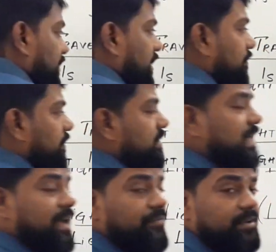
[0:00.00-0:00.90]
wave is
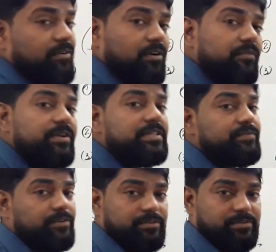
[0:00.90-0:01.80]
having always
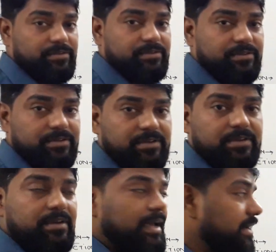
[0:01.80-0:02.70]
what?
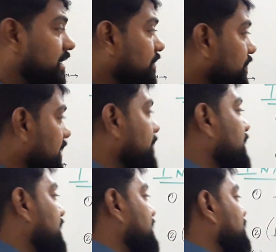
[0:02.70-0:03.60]
And in wave
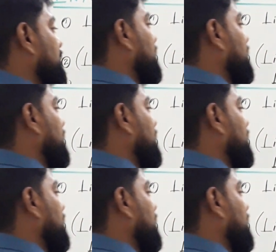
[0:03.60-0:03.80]
it is known